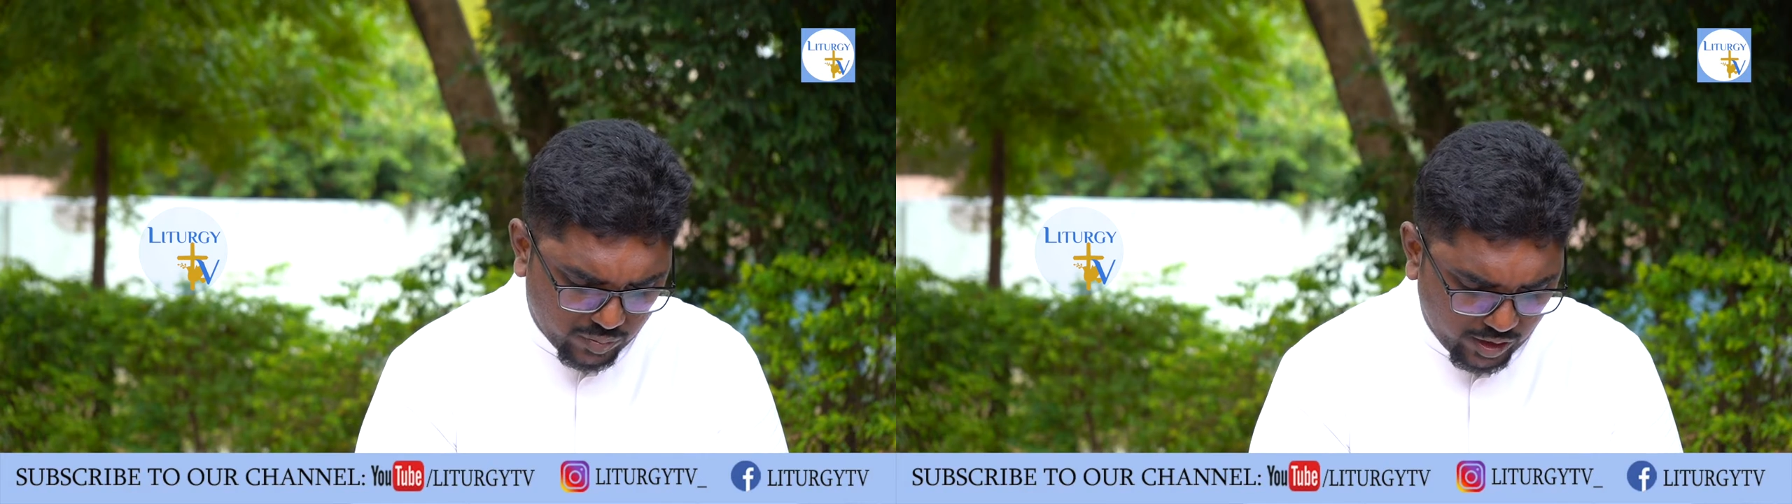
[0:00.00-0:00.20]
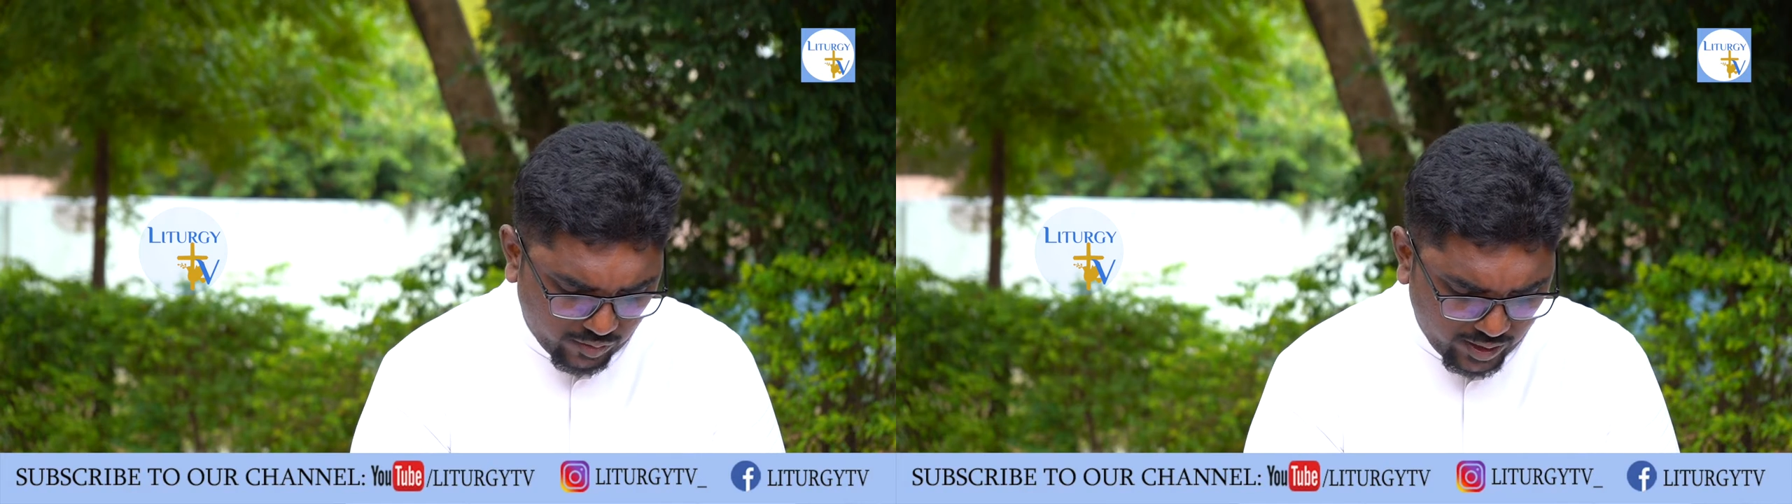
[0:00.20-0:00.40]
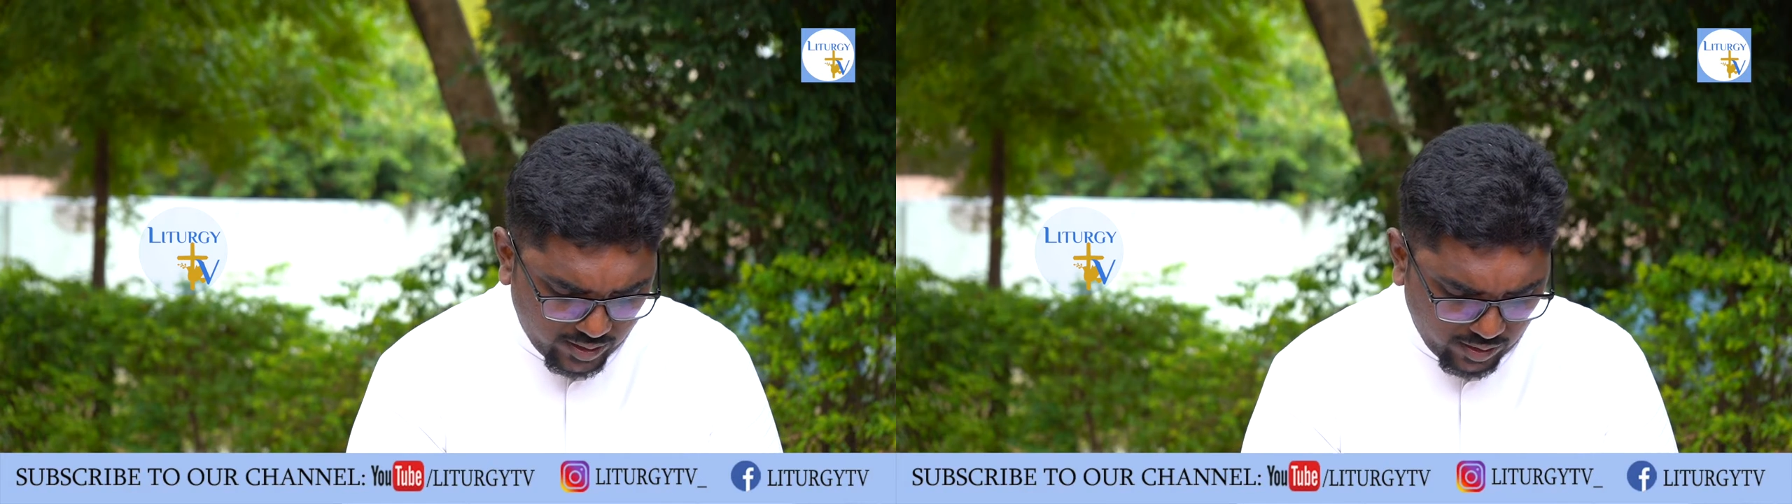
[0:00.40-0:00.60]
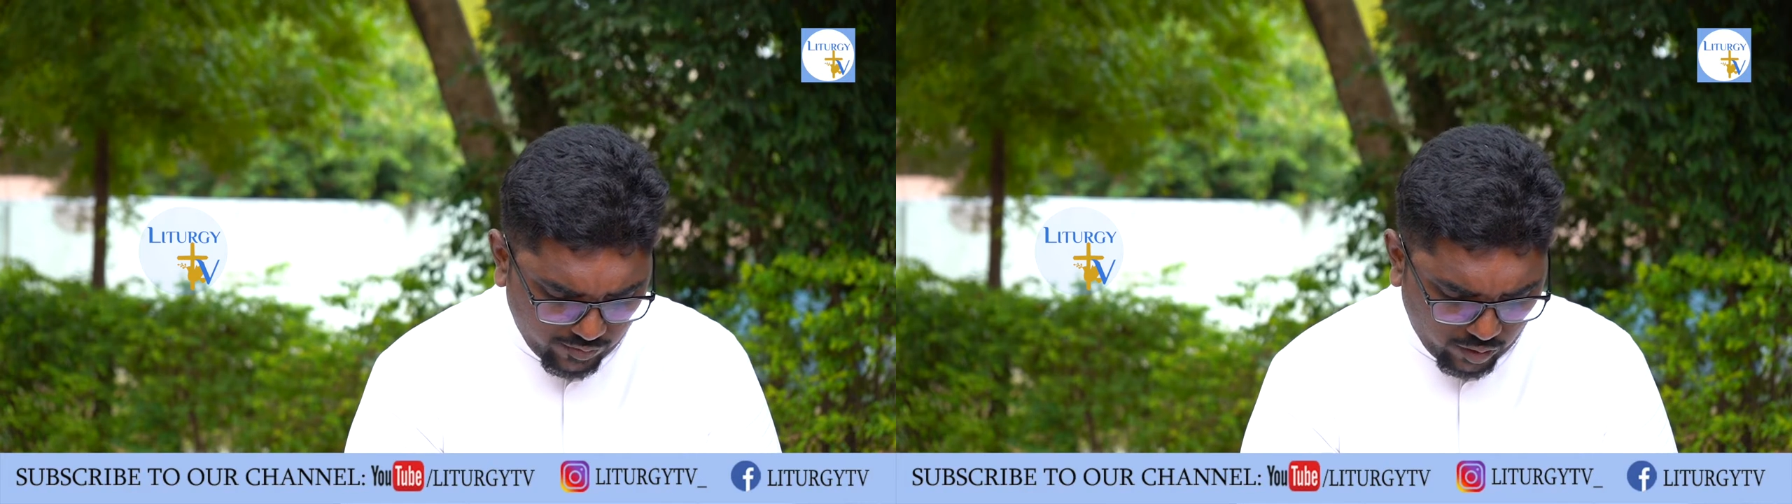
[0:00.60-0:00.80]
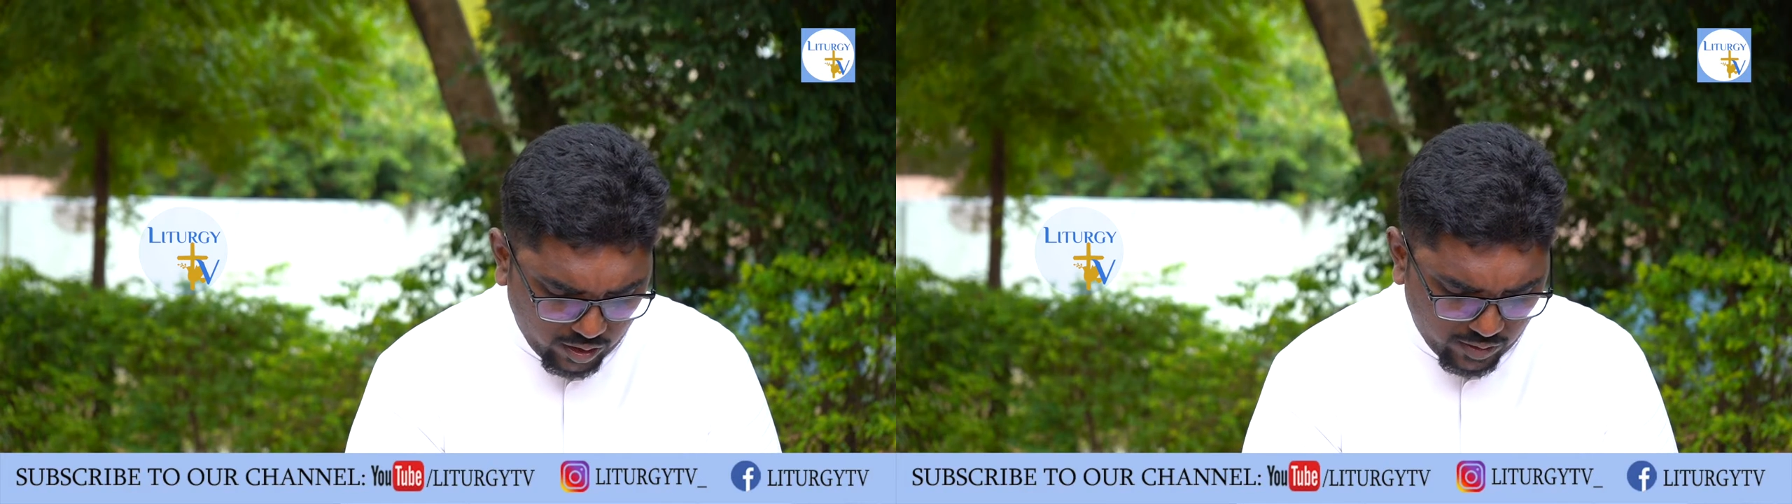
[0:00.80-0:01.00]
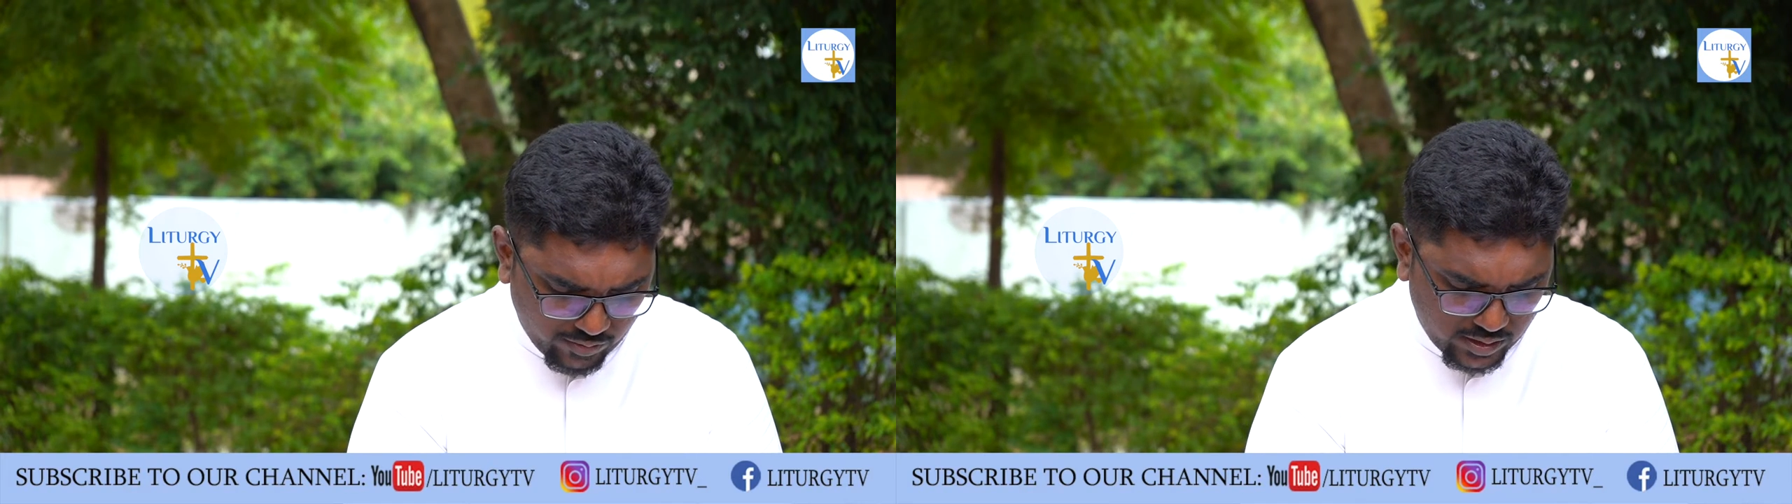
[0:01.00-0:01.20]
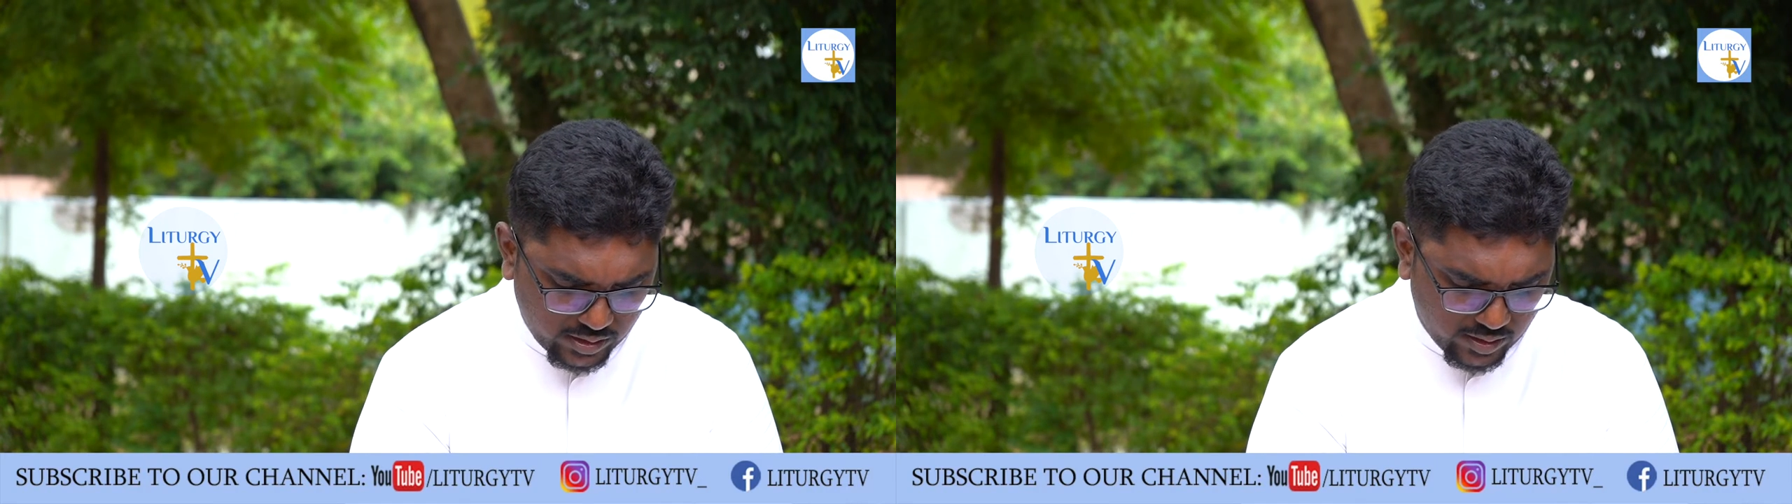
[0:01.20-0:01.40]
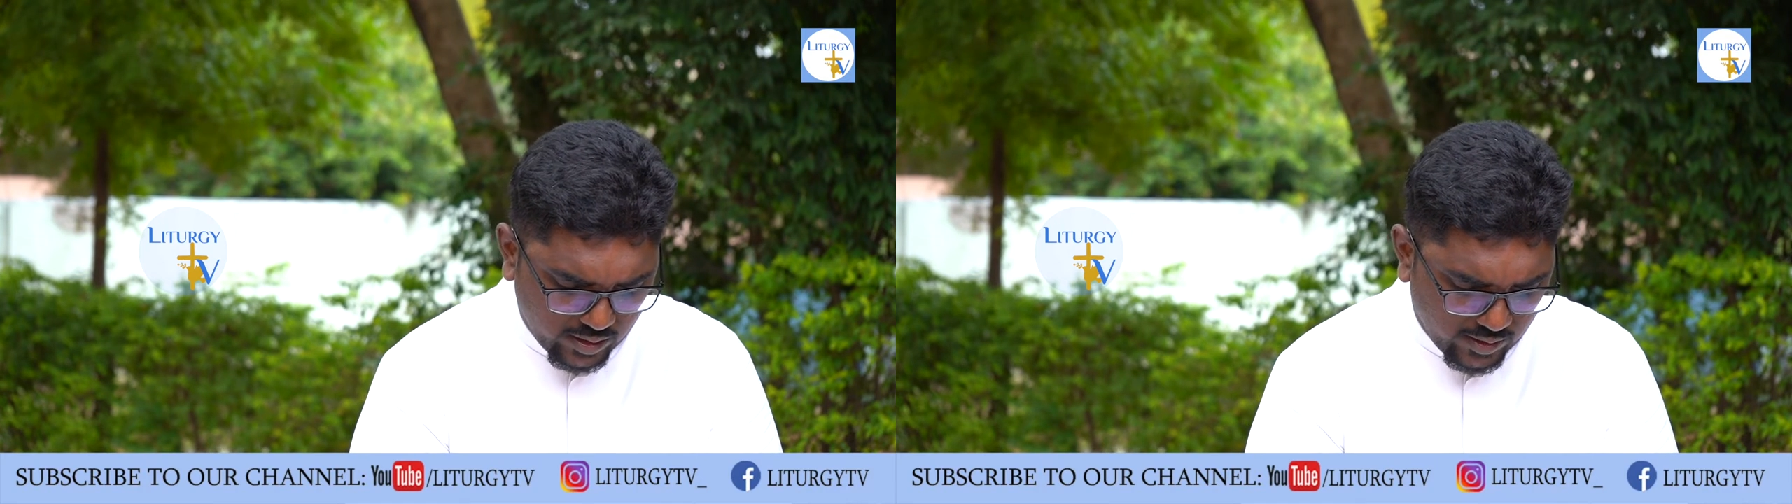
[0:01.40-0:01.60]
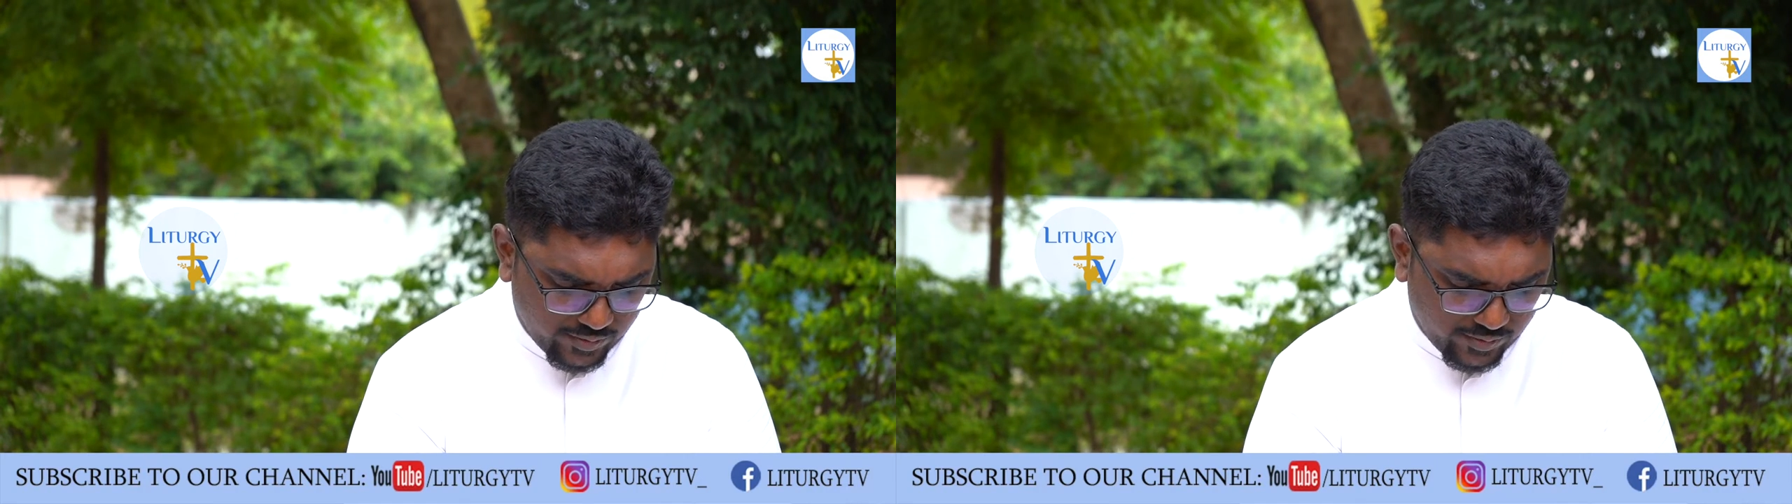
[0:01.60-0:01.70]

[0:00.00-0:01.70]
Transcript: between the followers,